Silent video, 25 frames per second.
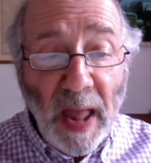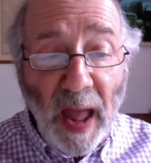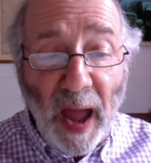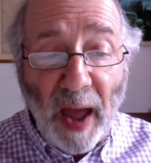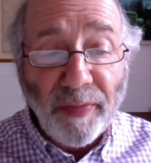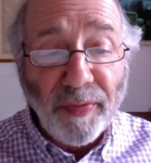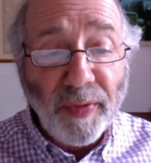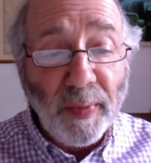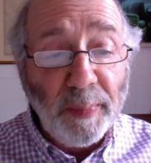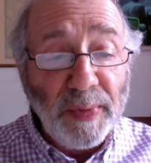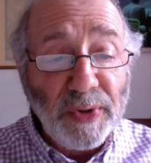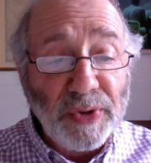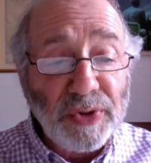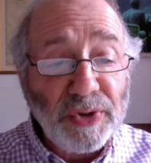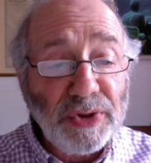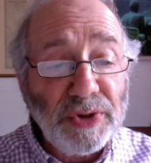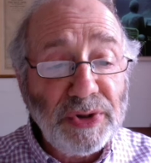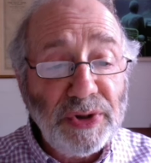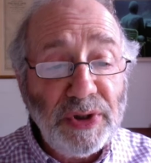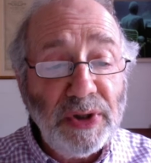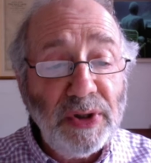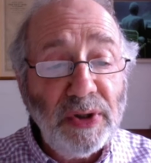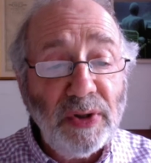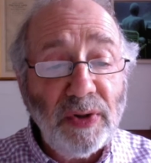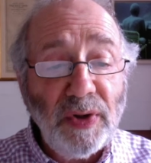and the
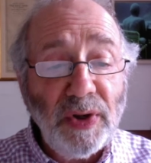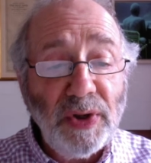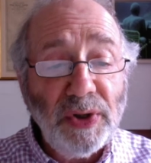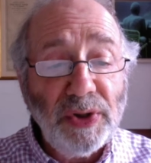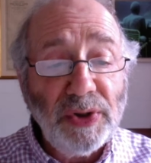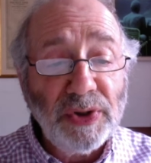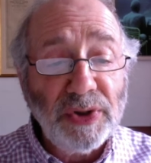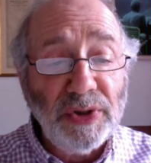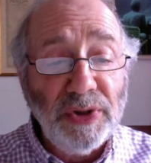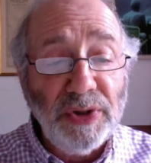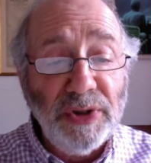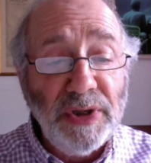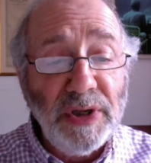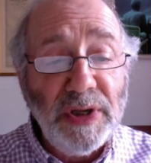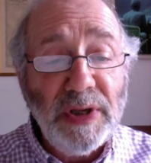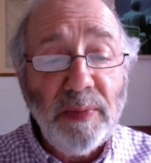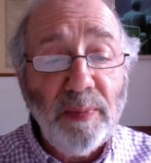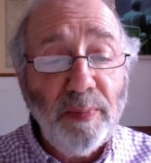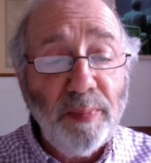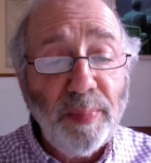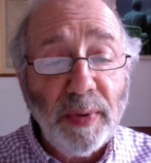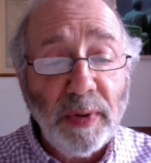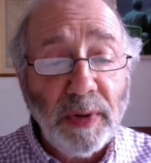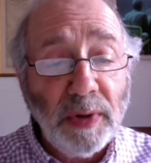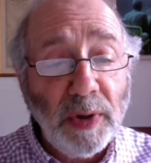mysterious
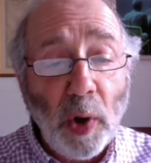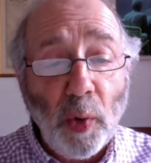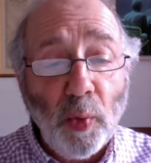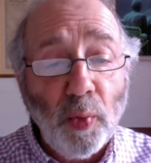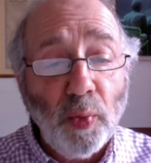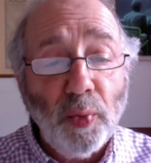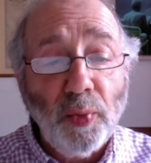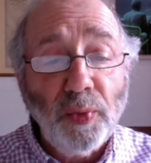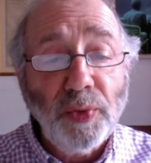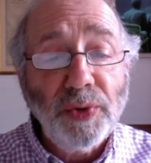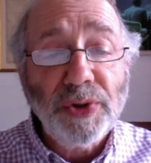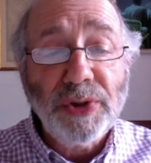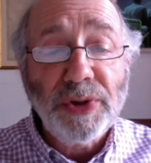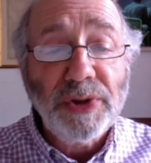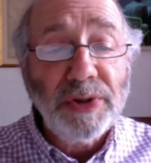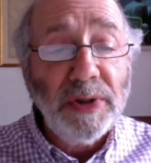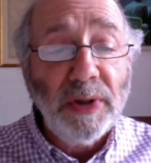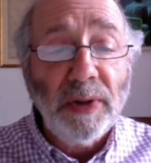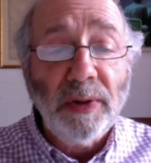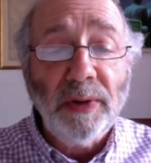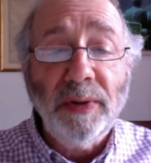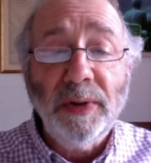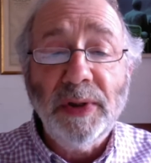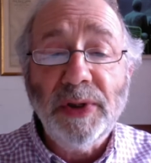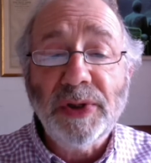deep gold
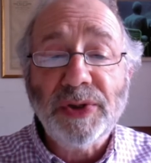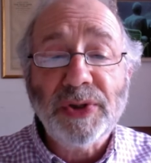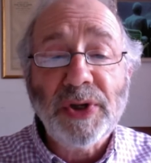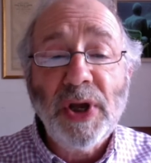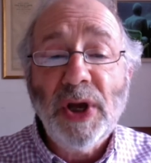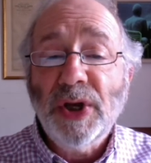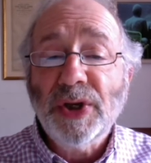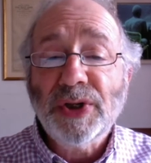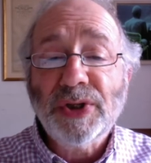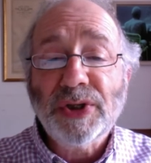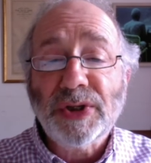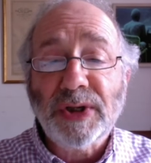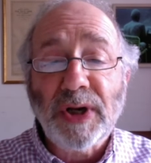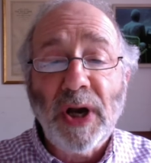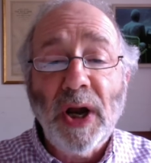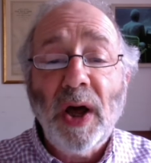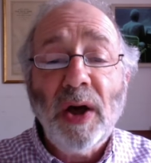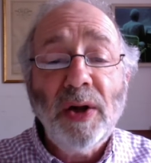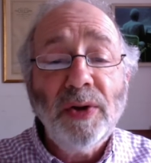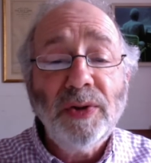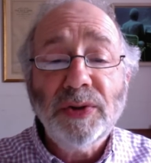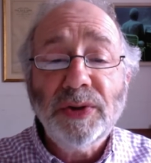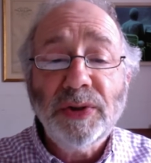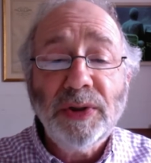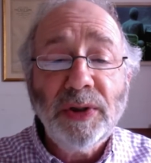stillness
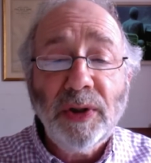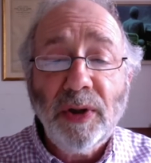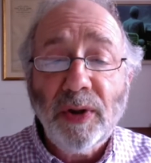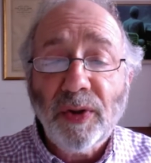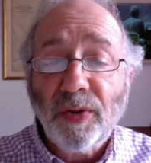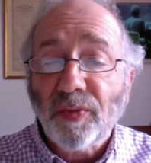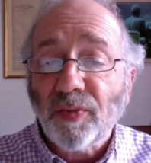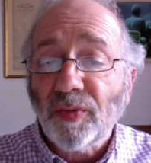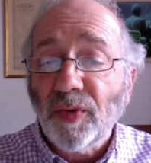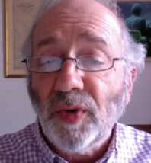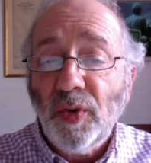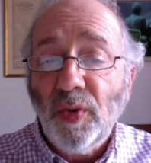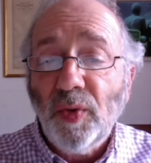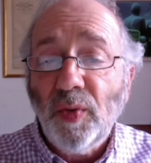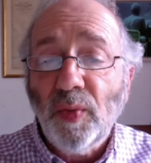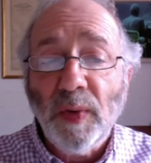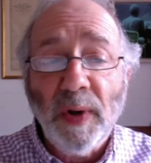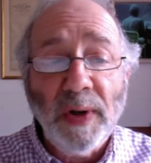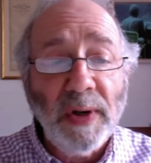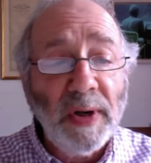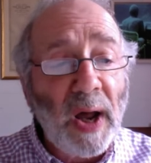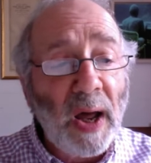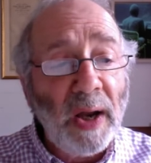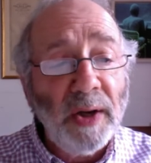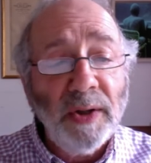slanting through
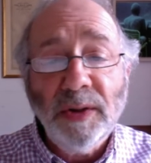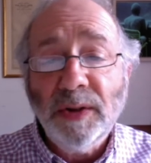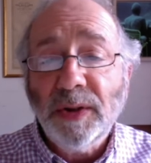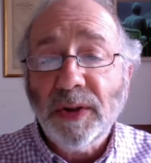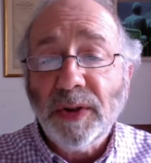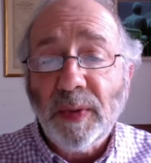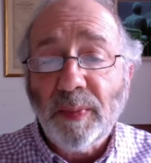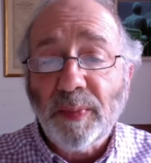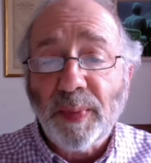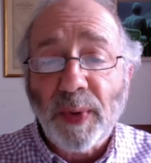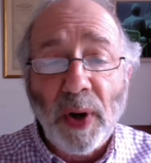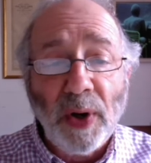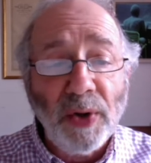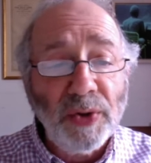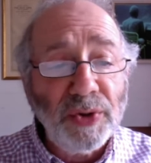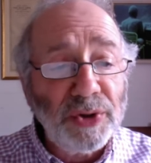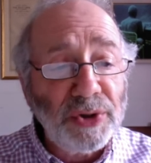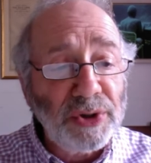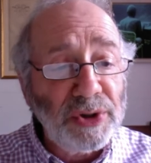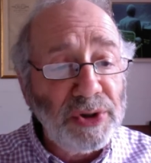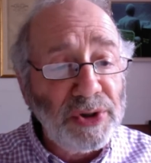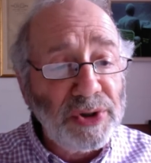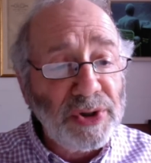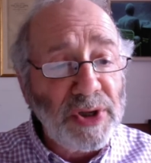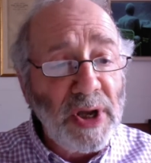and under the
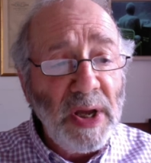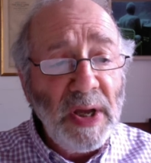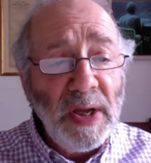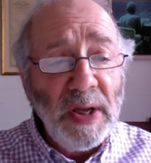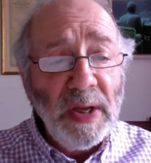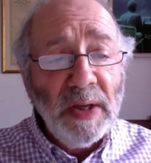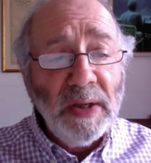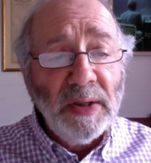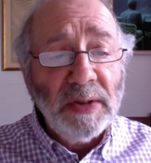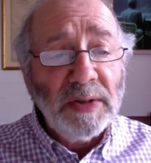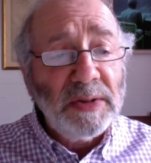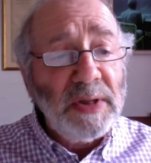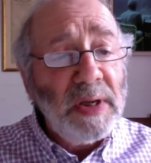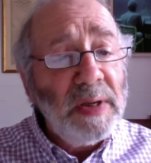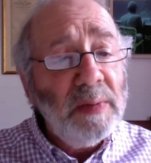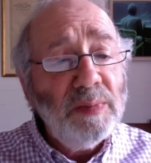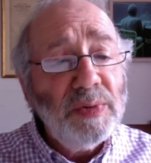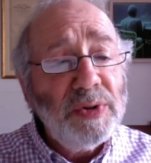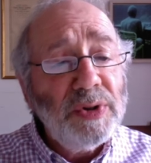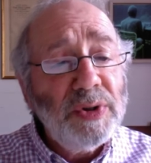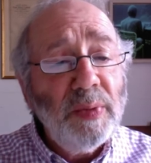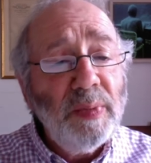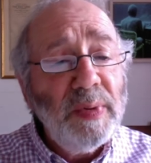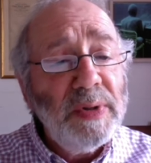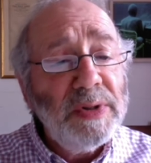branches
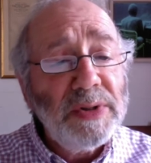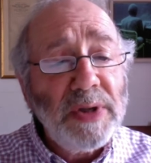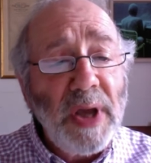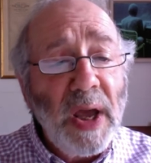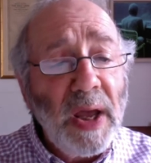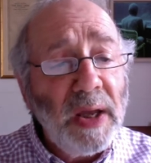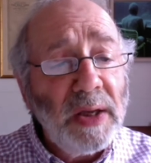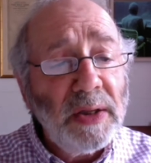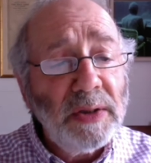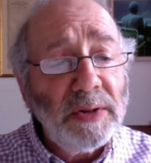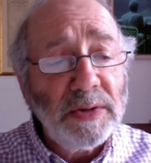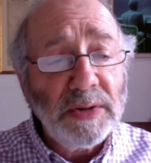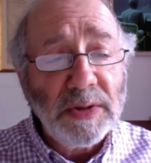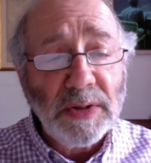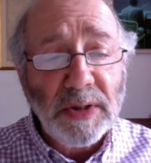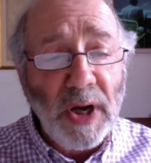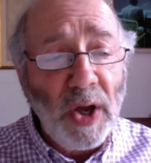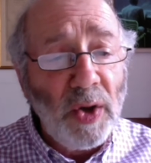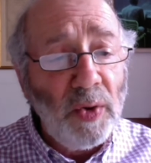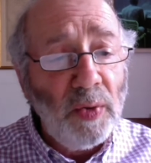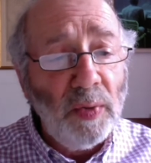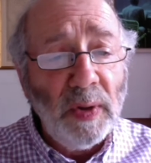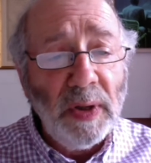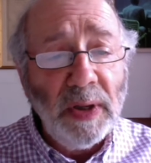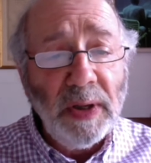seems to be saying
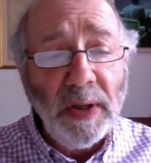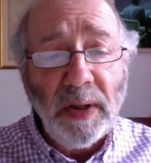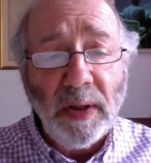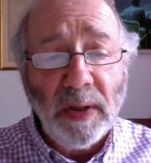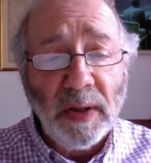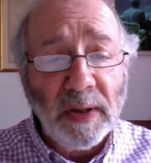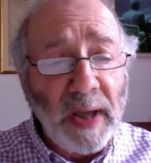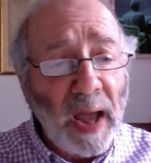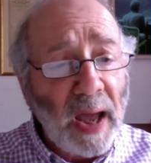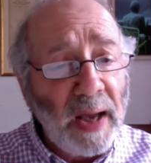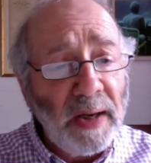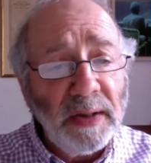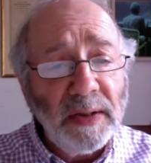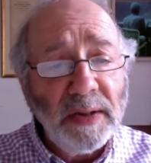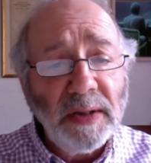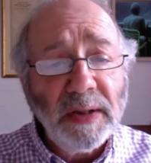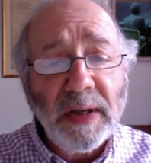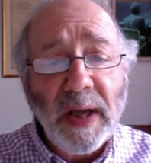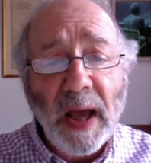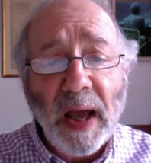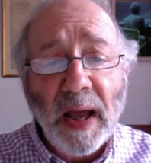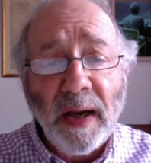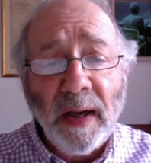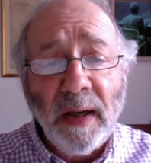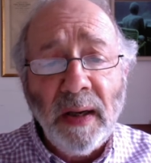slowly, again and
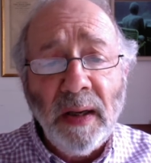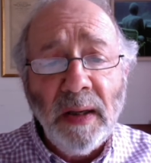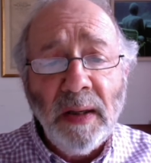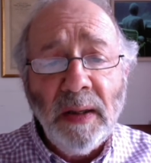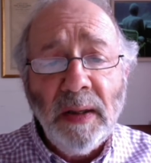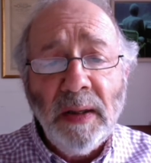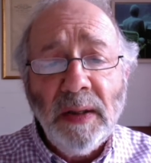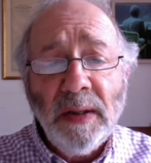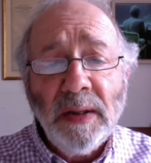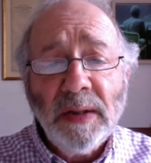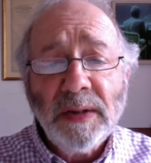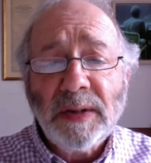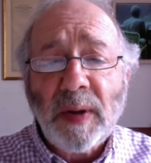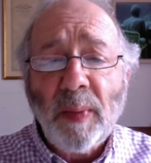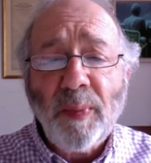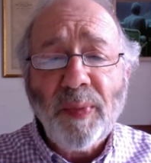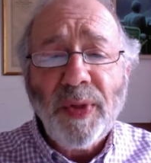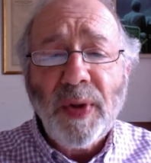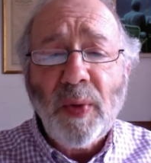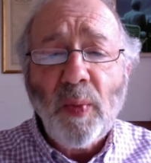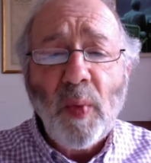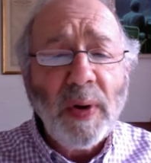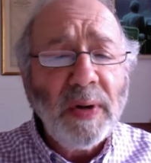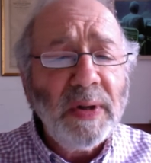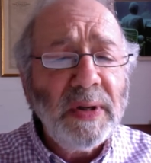again,
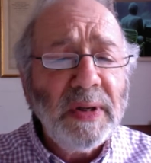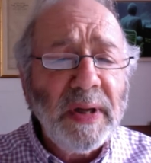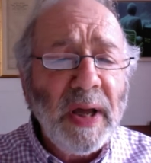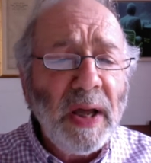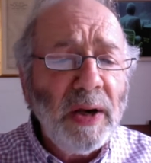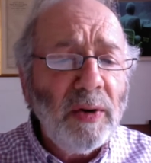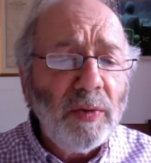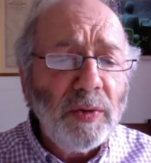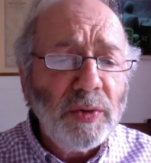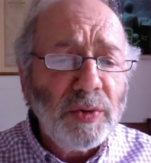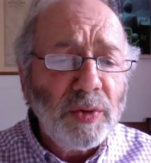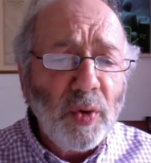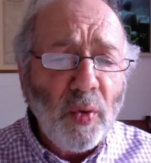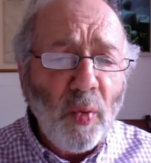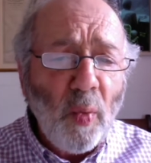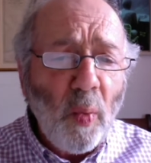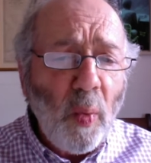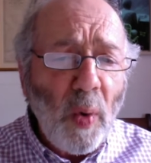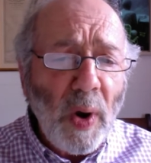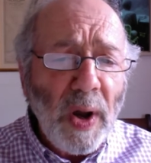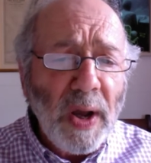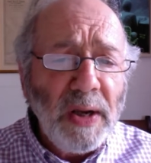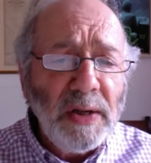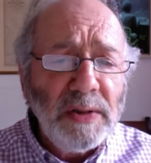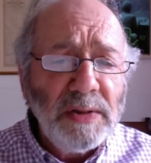something one cannot
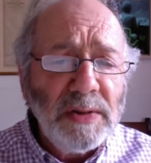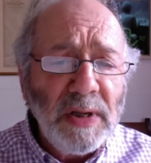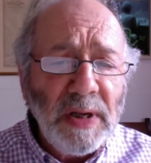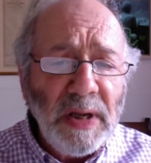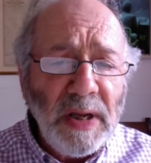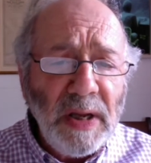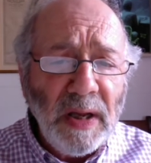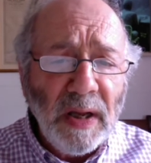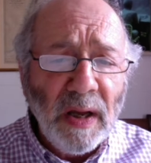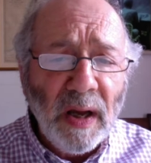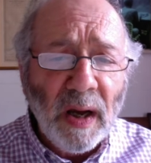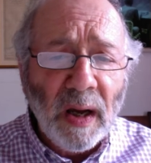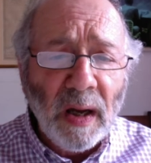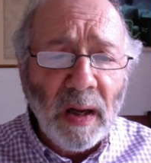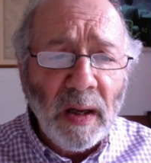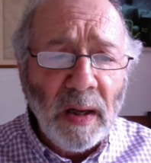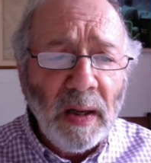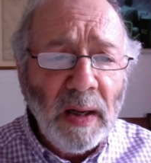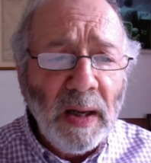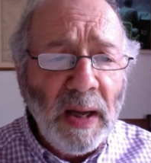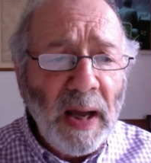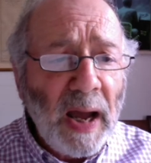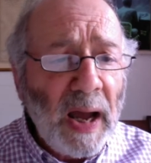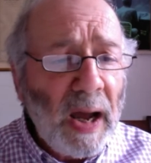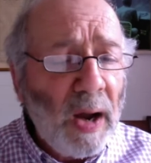quite hear,
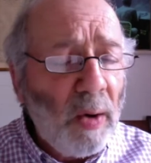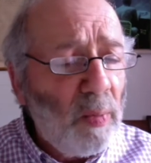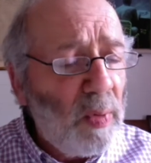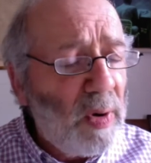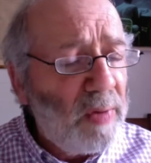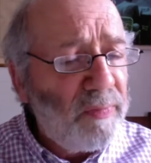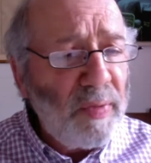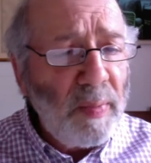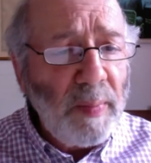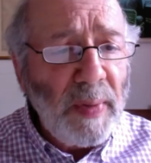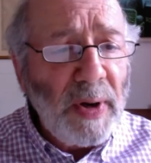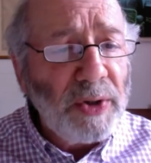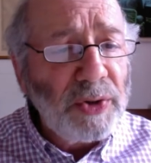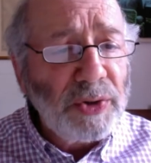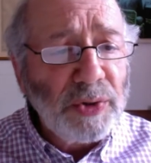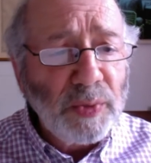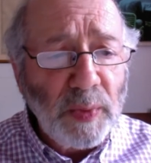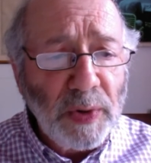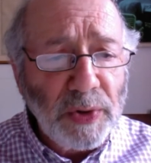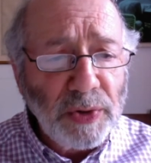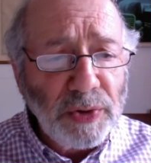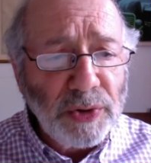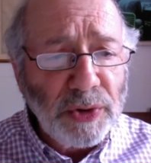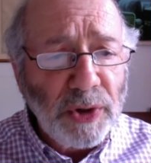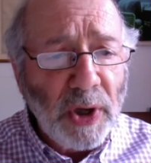however much
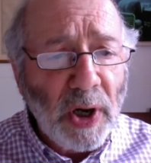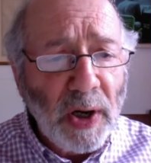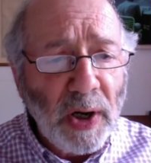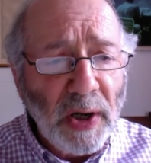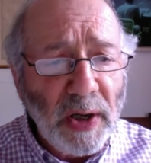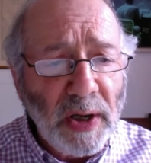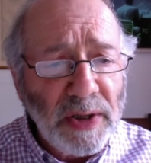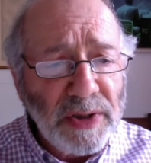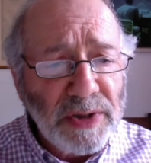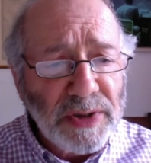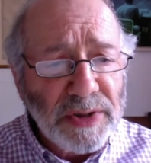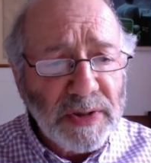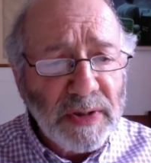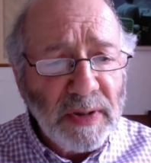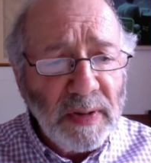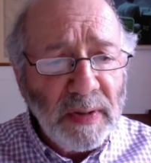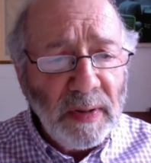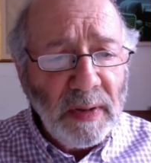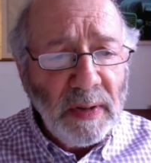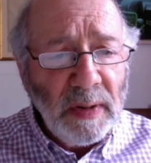one tries.